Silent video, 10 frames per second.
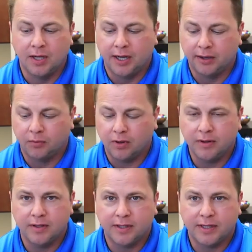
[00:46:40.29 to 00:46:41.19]
And what are
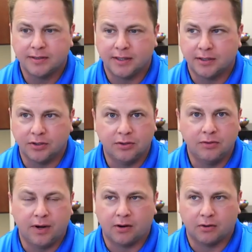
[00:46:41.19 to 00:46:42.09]
the things that
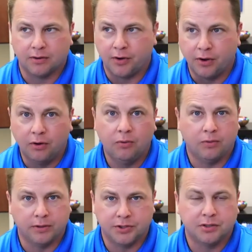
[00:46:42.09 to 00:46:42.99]
you or no
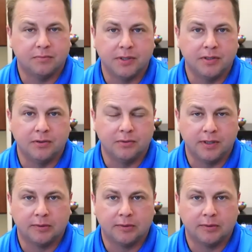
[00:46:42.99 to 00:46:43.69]
one should be doing